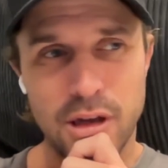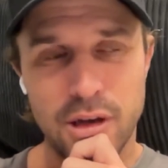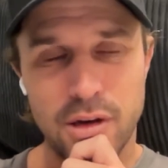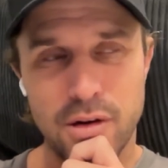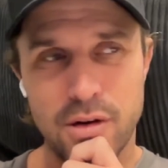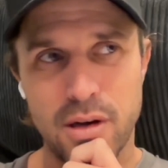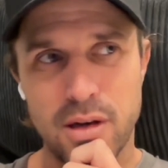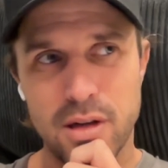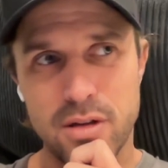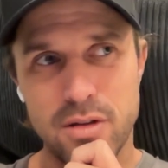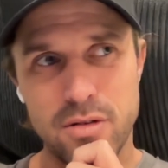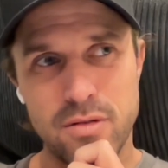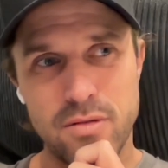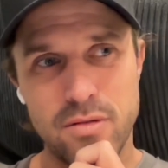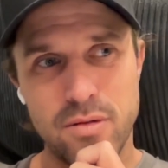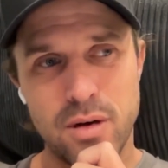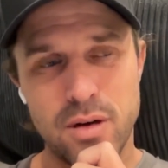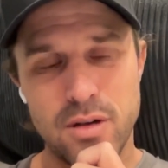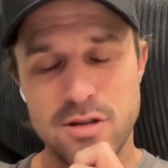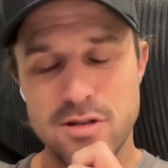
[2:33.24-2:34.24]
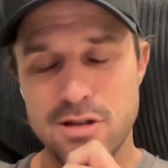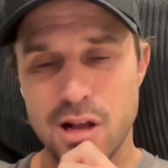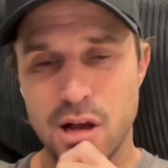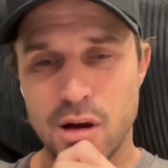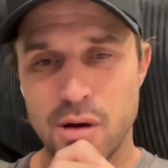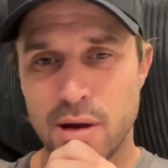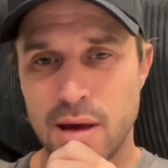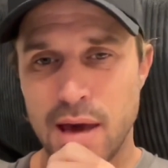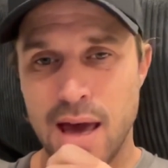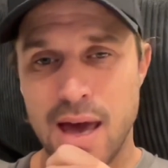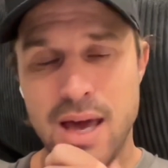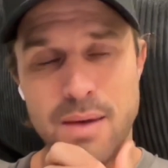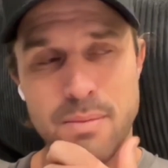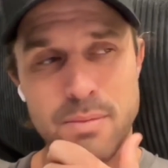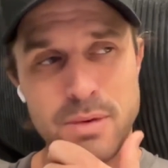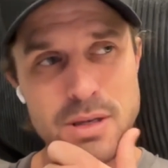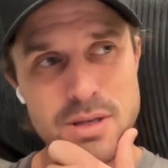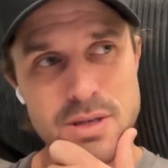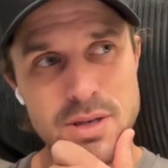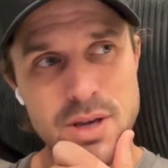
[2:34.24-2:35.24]
cricket's quite a slow
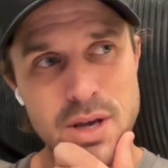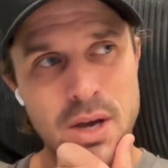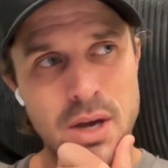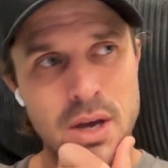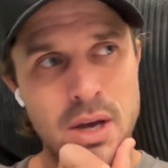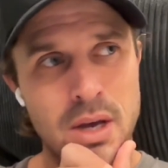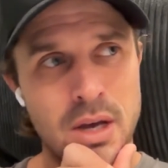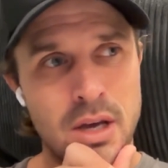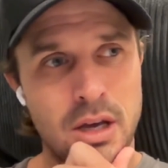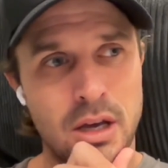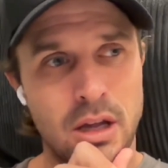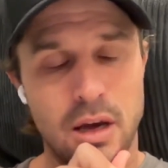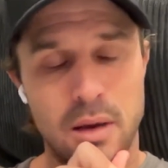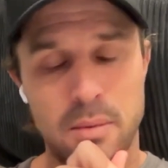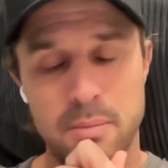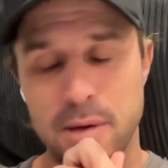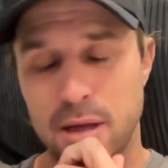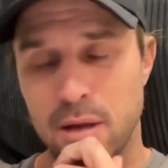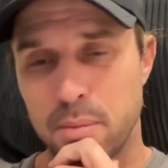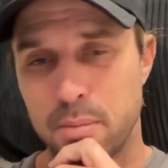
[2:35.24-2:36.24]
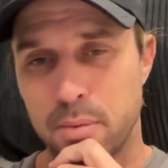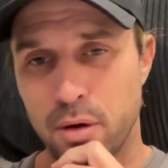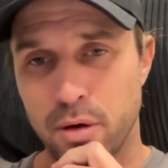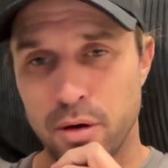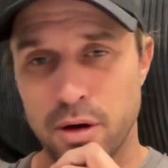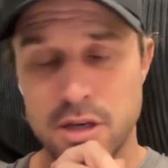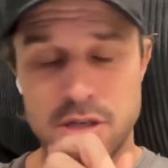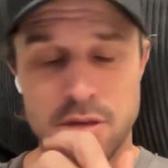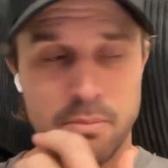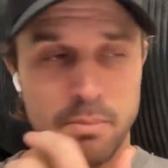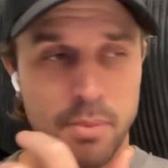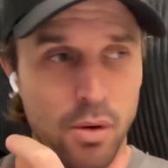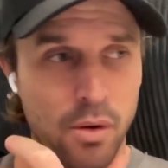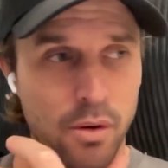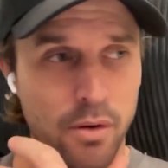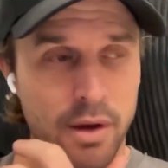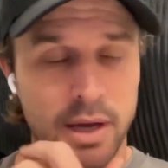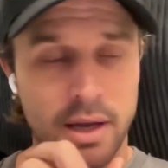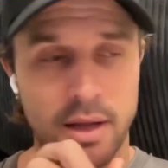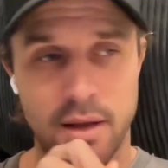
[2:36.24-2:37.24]
game. It can be laborious and
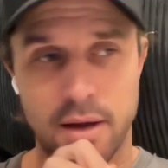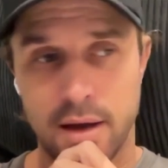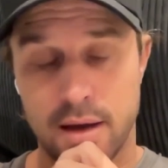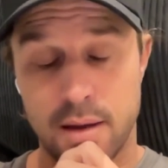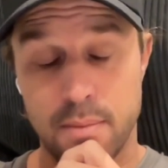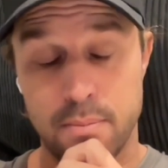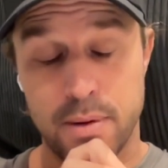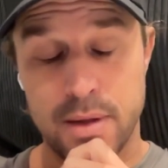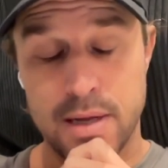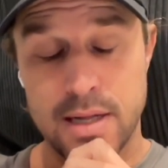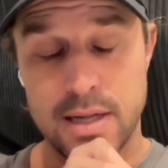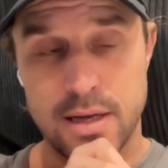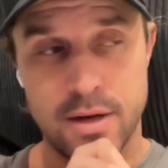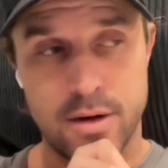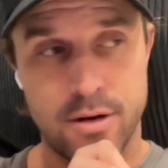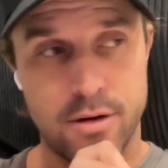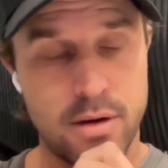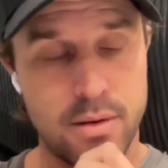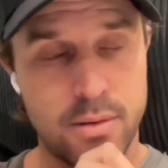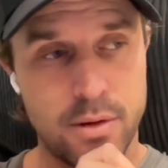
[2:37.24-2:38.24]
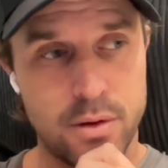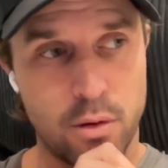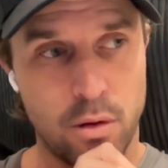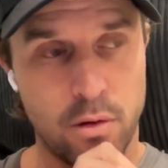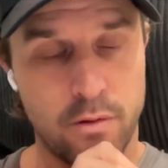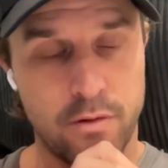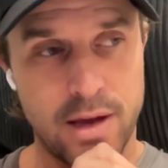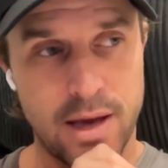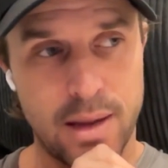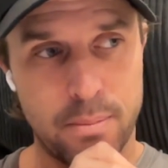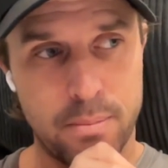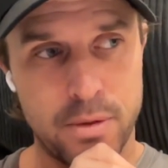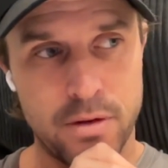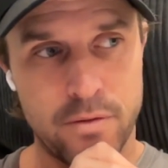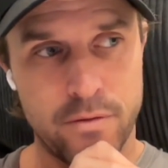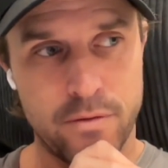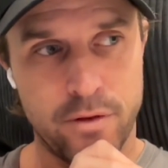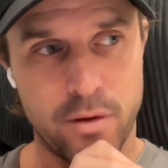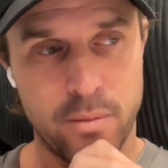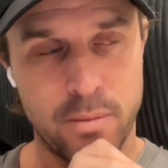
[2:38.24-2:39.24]
boring," and I completely agree with all of that. But
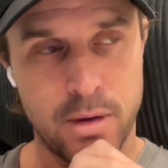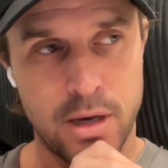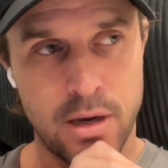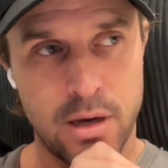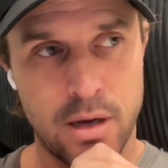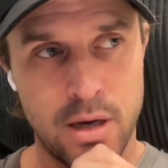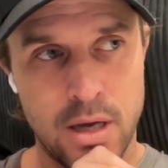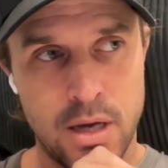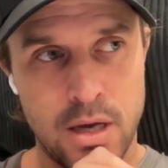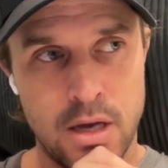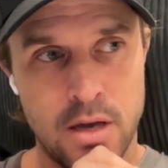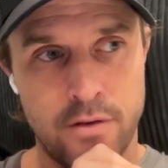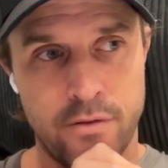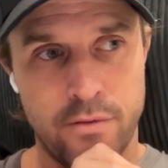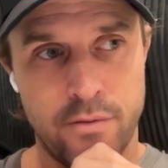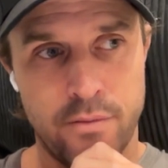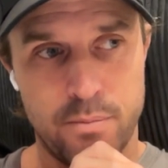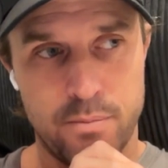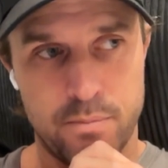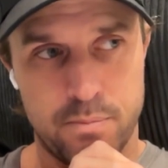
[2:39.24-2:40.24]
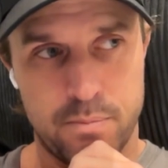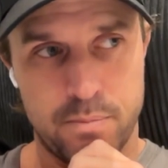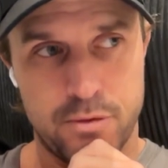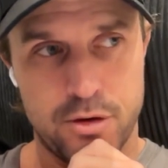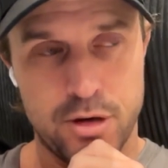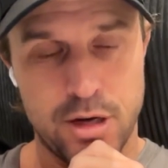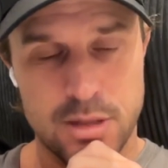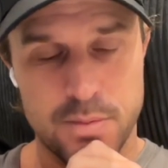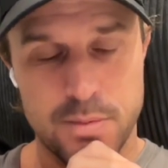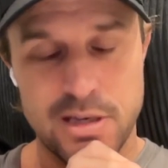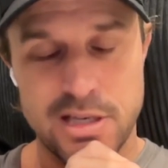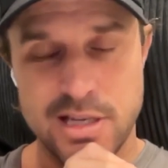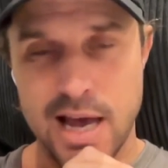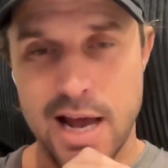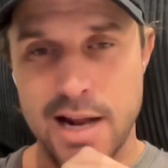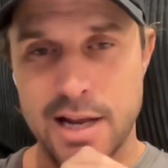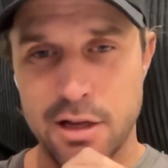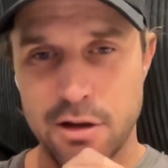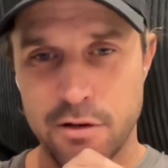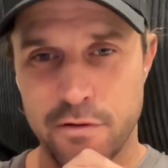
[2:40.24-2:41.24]
trust me,
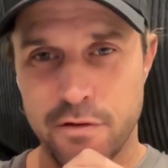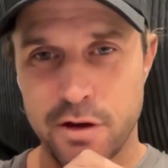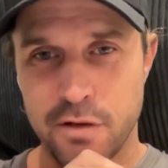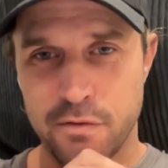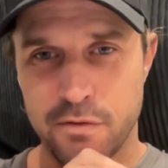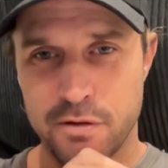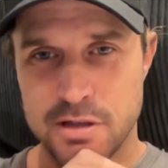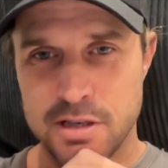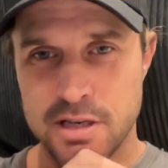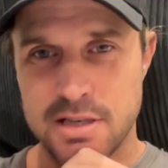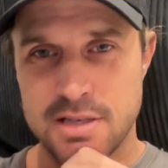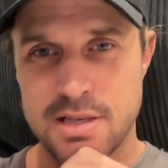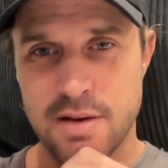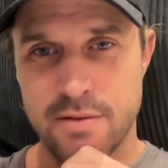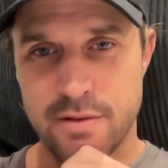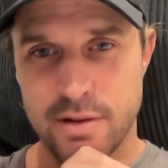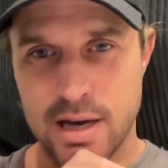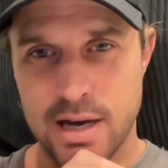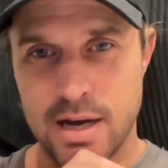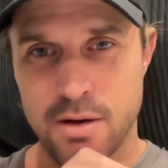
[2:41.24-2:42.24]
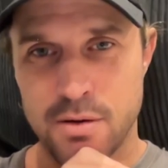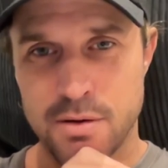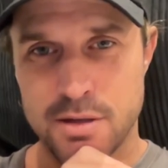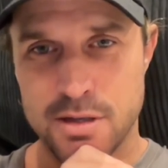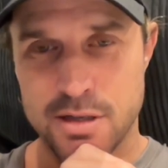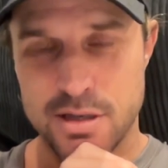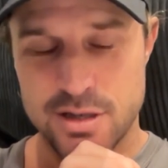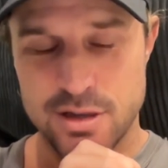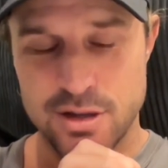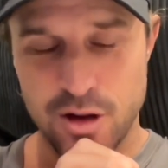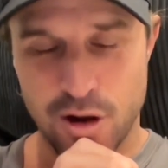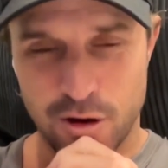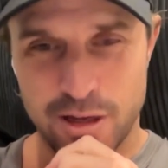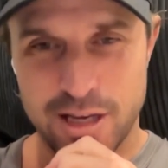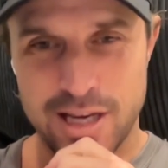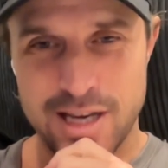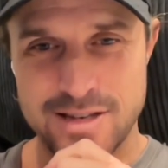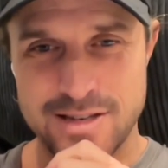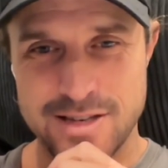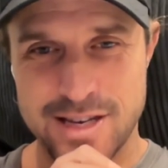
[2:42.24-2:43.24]
standing in the field for 6, 7 hours is not
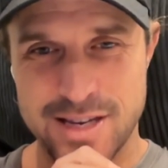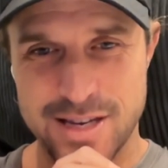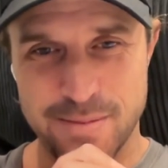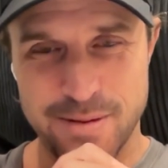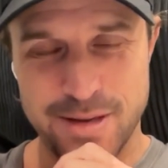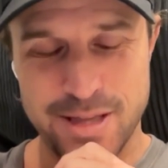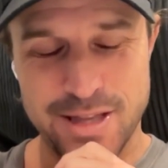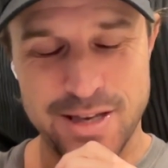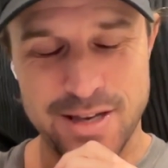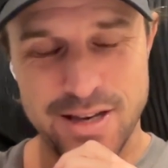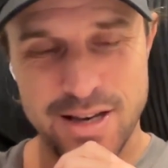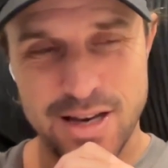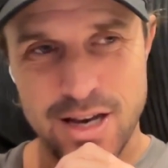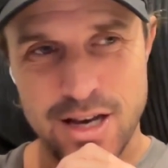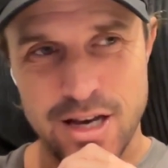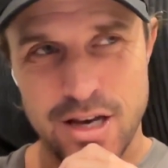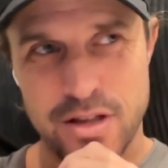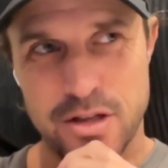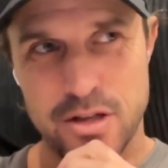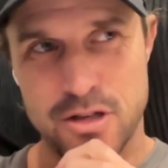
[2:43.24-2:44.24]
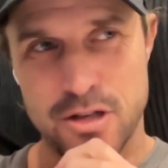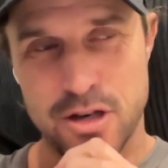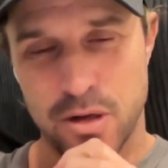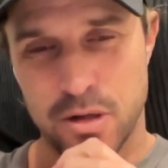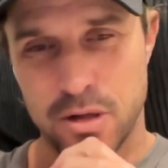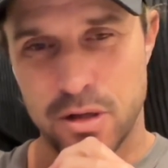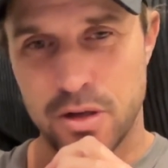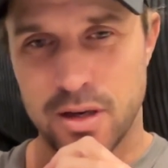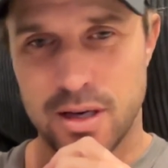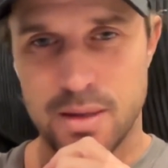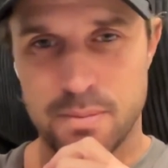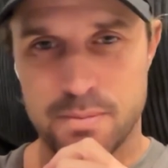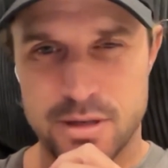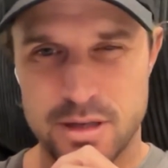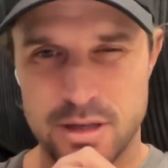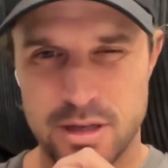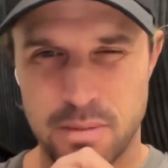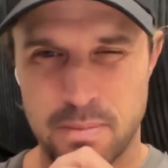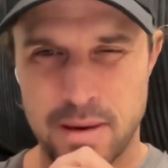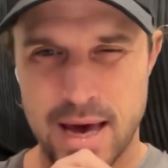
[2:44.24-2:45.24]
easy. I mean, the toll on your hips
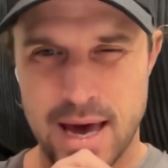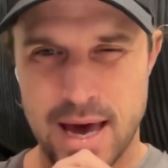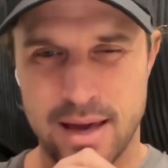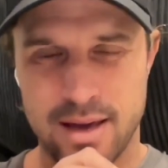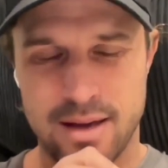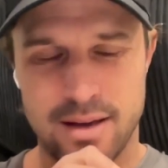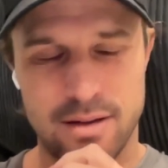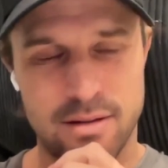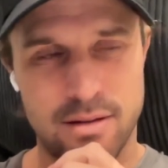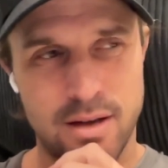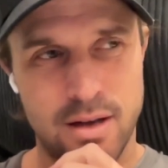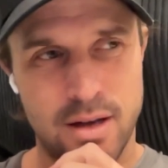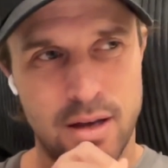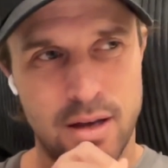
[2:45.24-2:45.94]
and your back, and